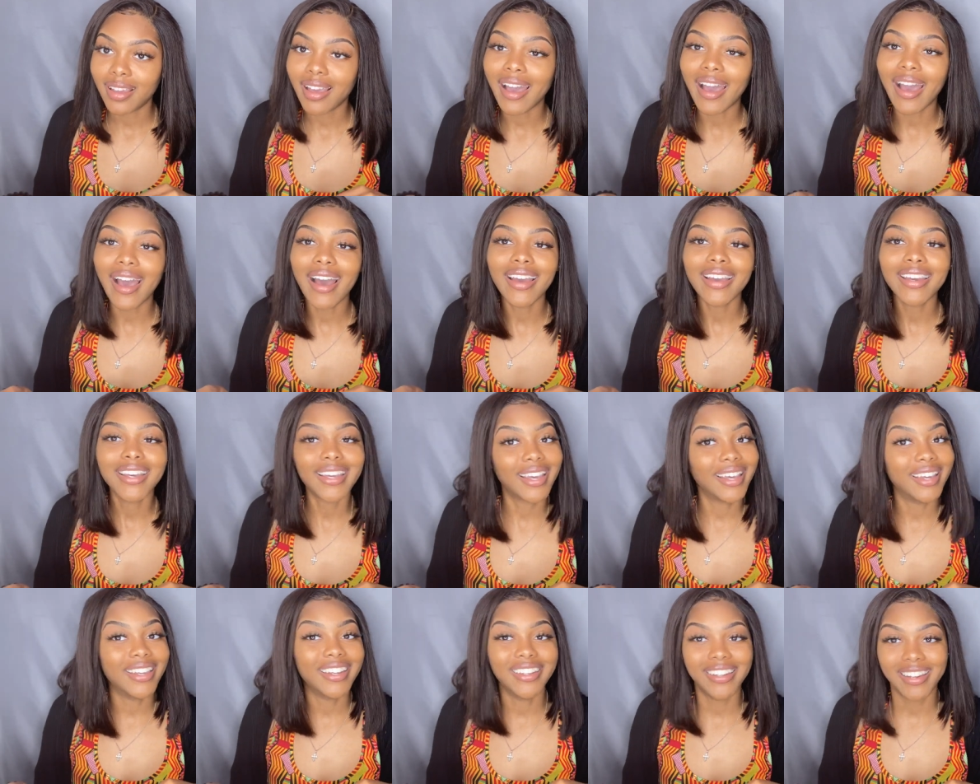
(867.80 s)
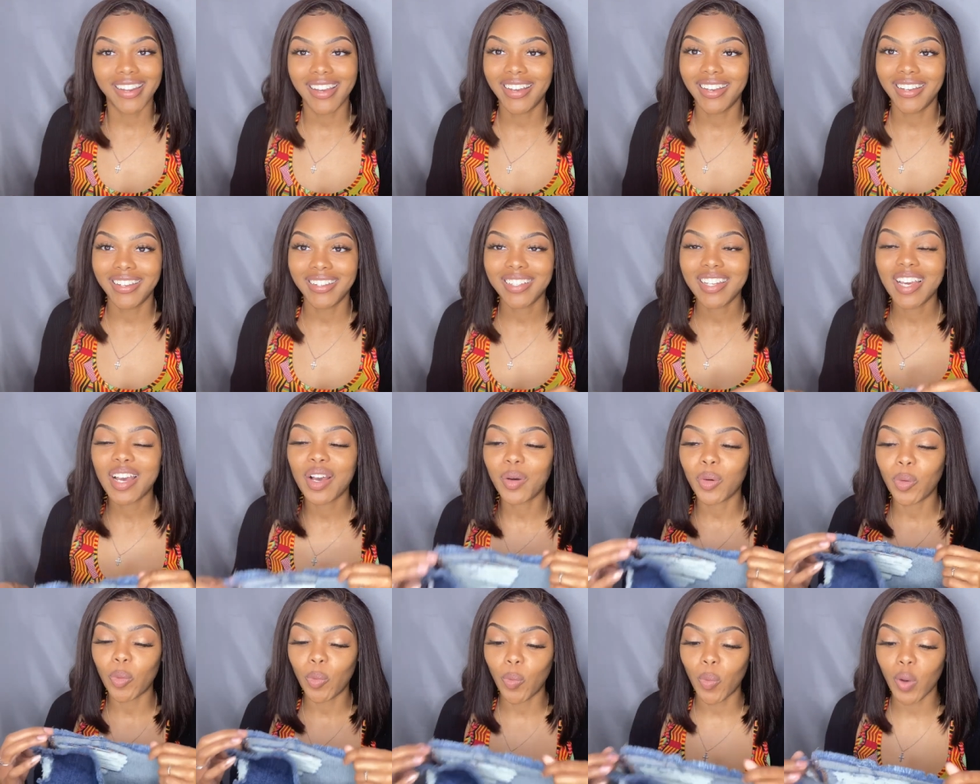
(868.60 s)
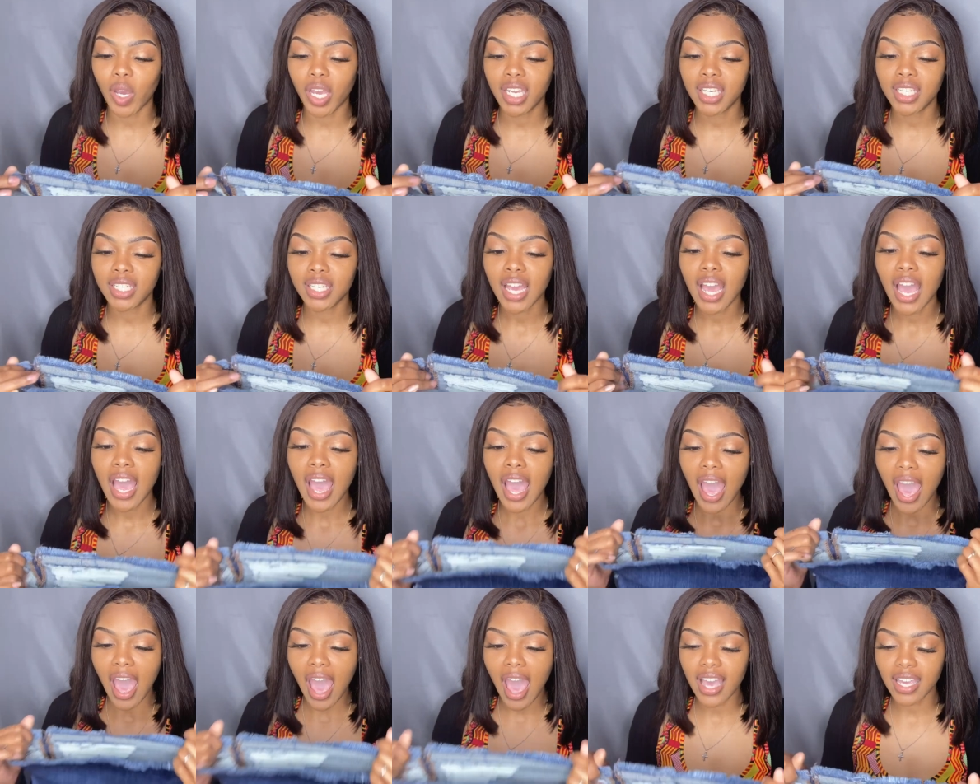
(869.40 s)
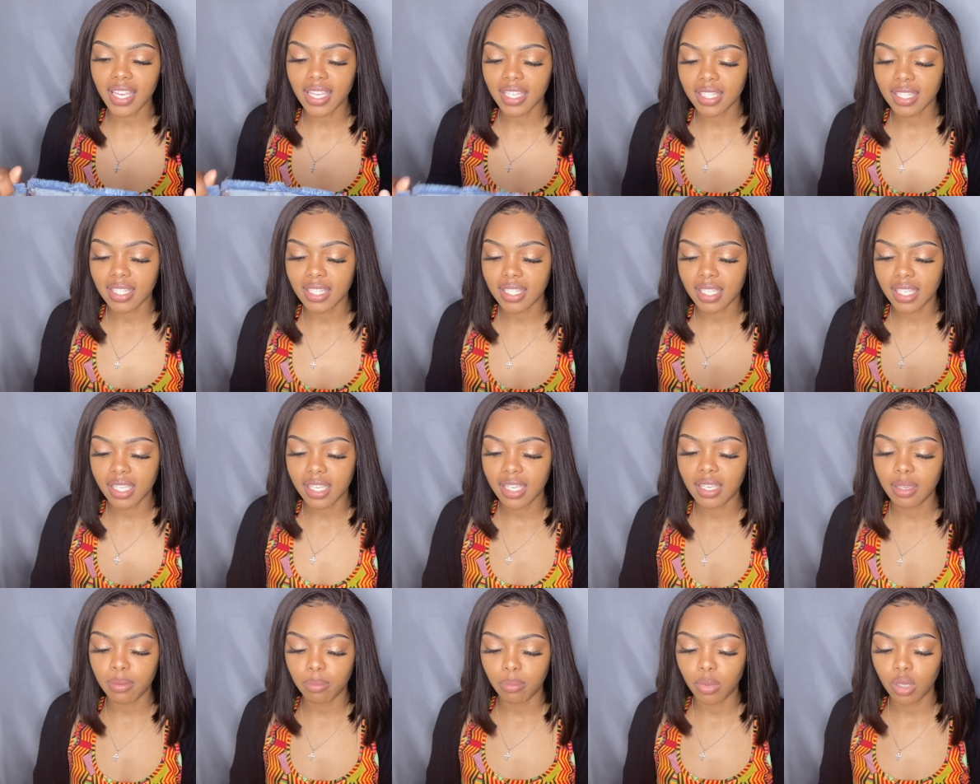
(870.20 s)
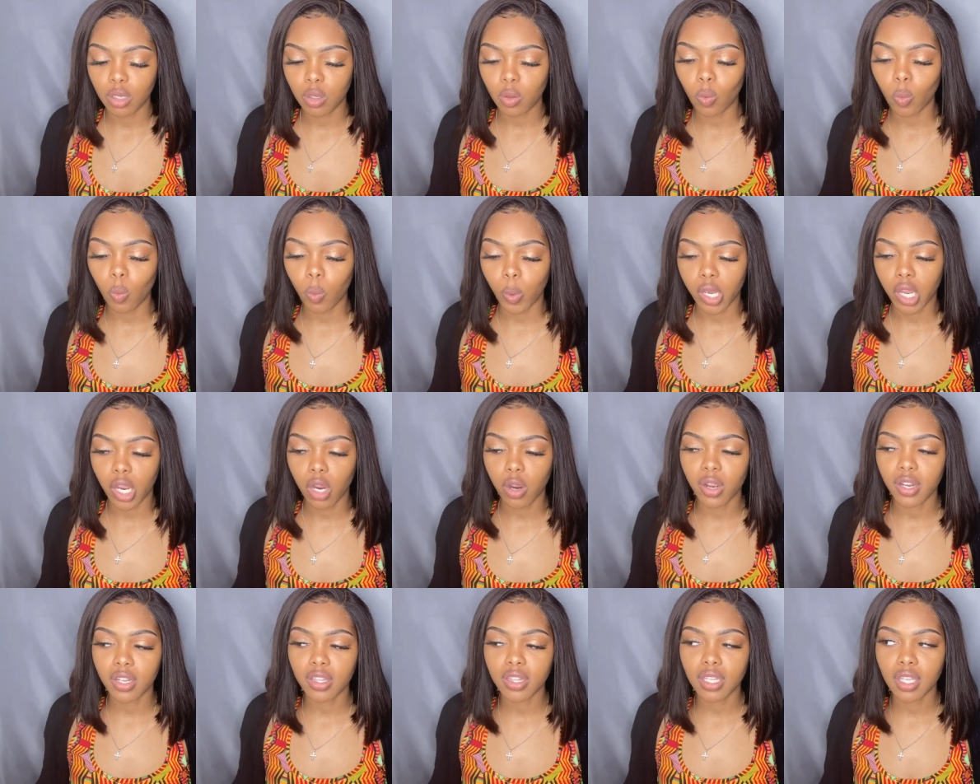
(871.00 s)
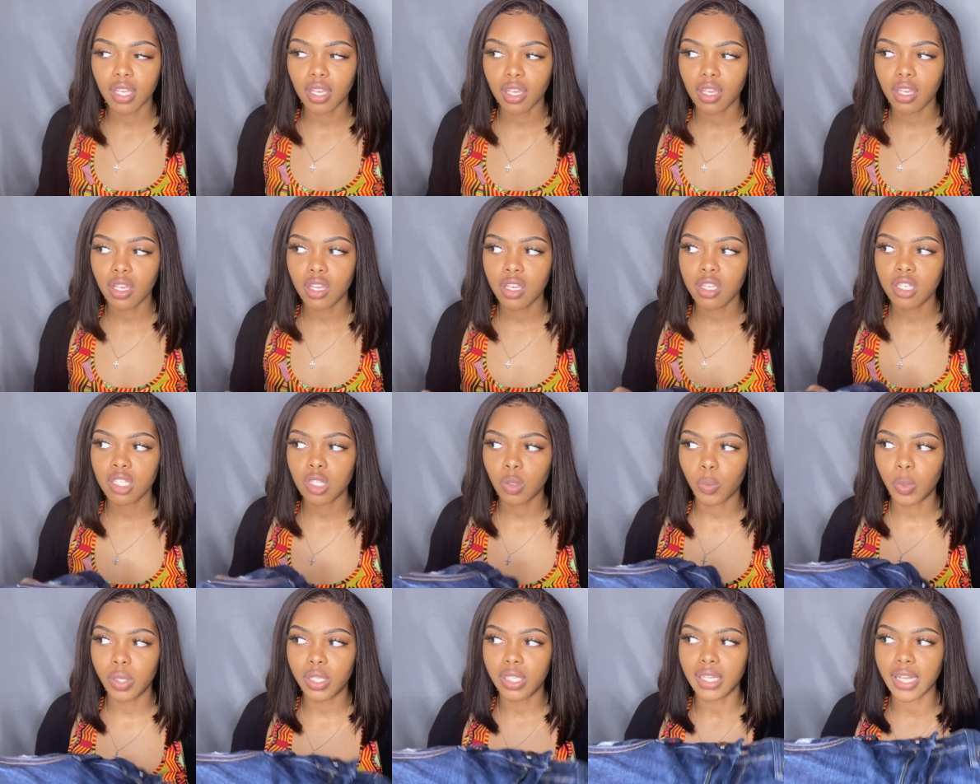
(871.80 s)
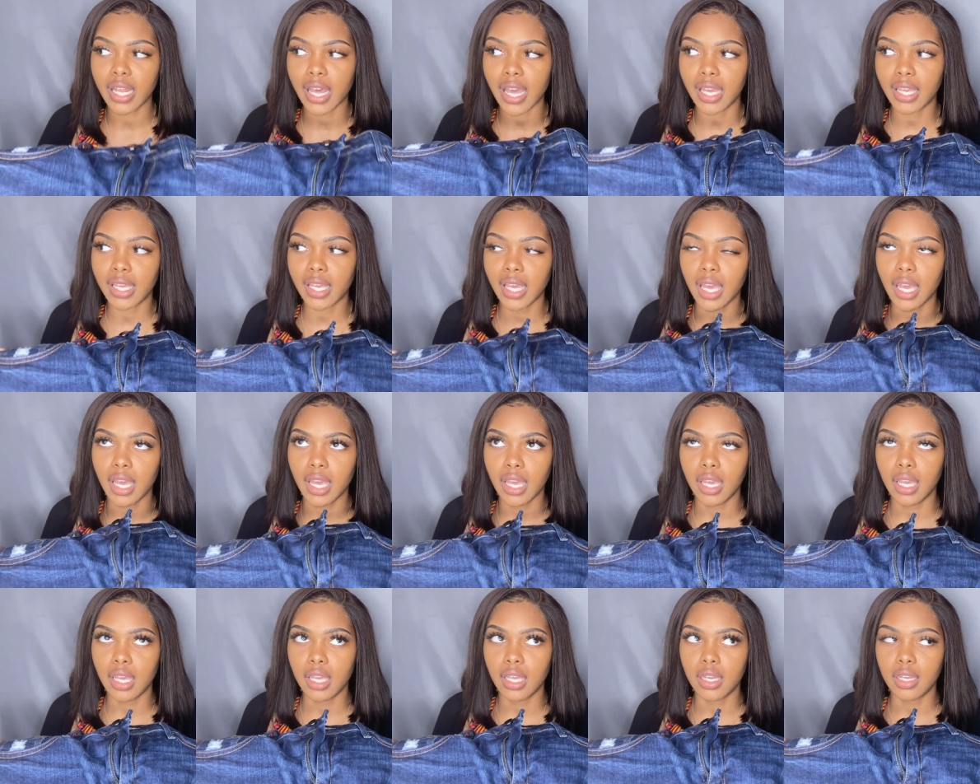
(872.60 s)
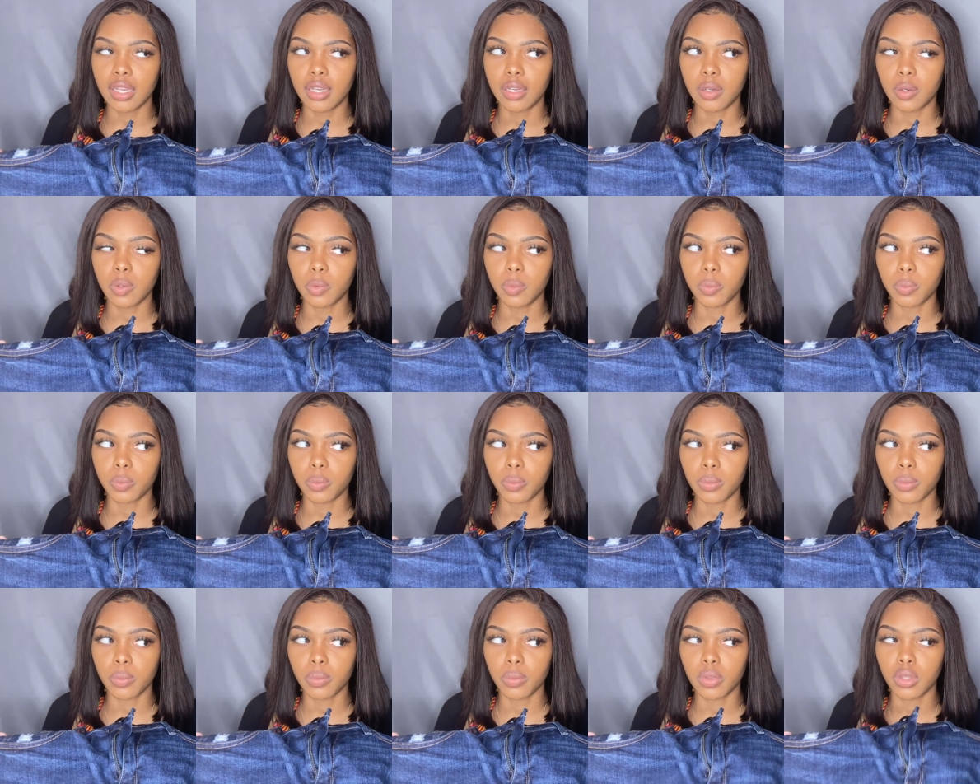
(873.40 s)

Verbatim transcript: i cannot wait i can see me wearing these with like a um